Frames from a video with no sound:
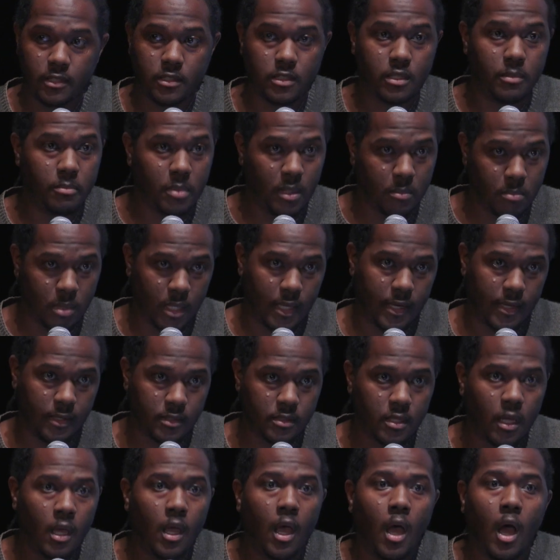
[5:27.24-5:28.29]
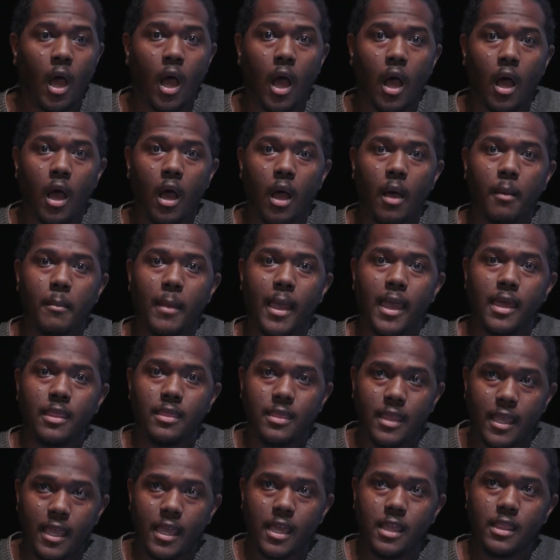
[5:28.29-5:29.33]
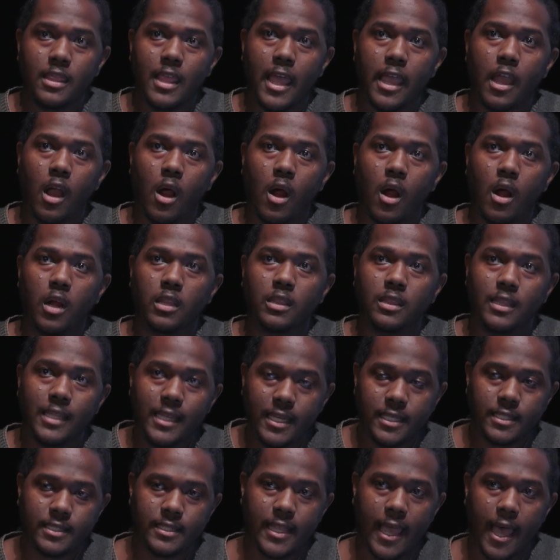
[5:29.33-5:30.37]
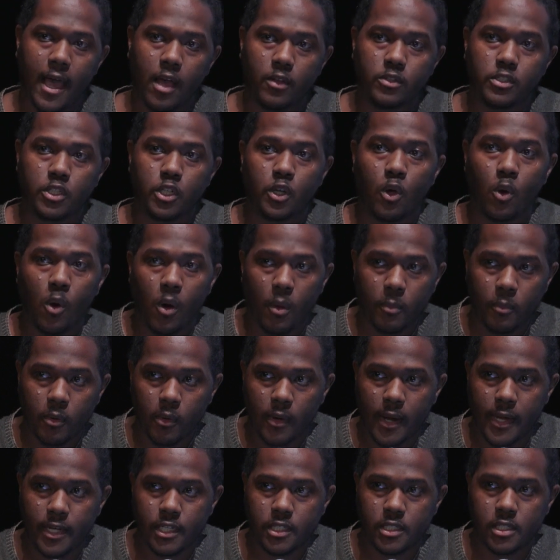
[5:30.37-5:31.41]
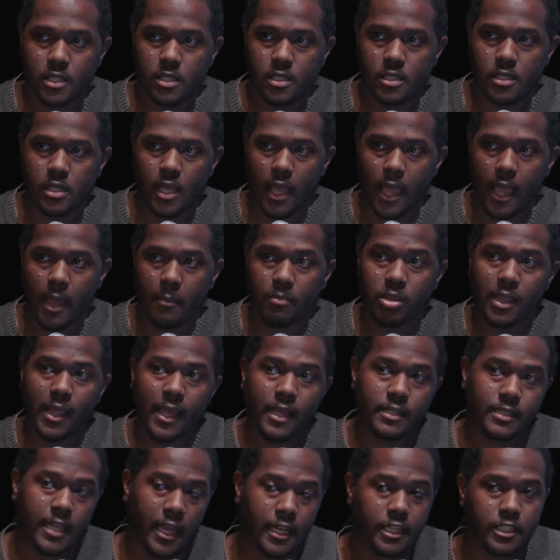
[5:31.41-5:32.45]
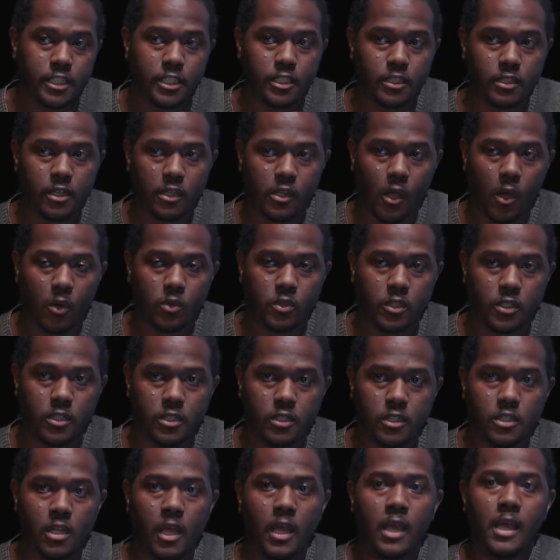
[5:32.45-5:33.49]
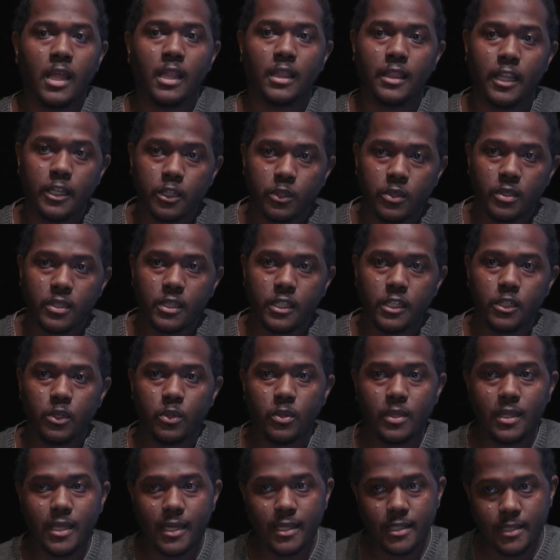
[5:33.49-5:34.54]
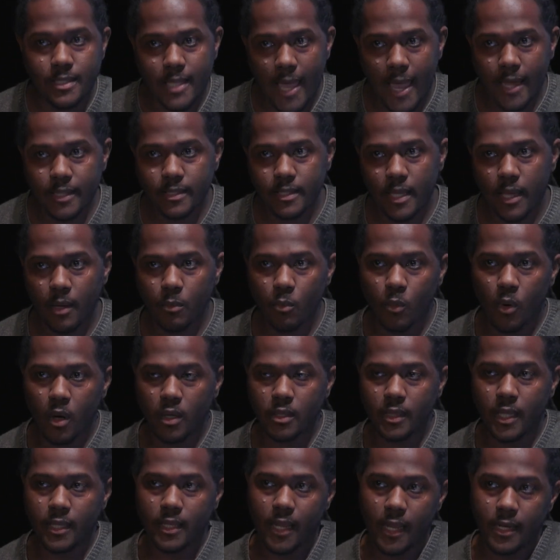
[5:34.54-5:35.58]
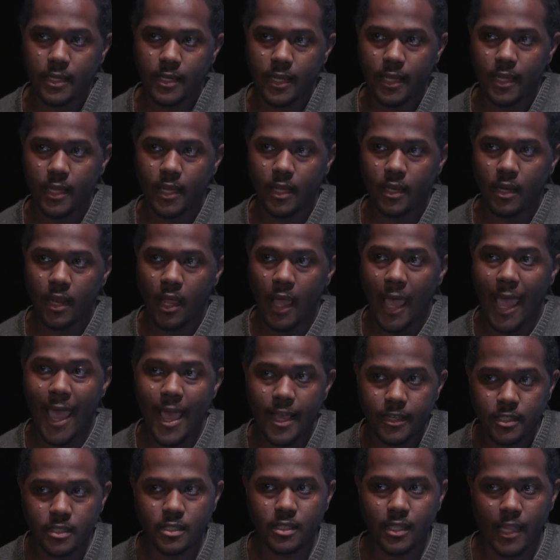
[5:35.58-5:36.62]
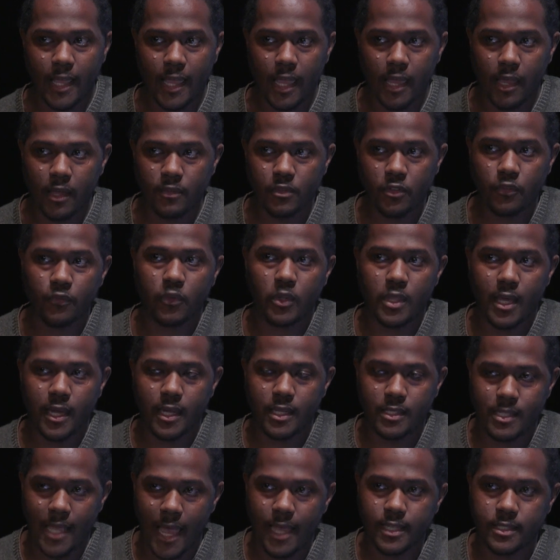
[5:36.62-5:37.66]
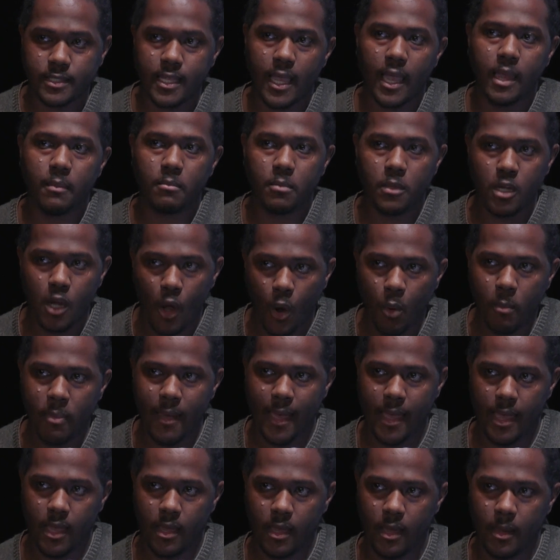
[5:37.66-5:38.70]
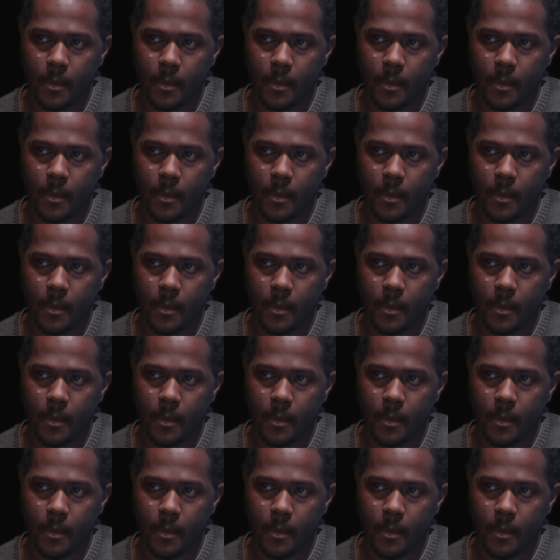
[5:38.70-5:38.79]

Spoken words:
to be blunt, and then they are leased out to corporations and plantation owners, literally doing the exact same work that they did as slaves for the exact same no pay.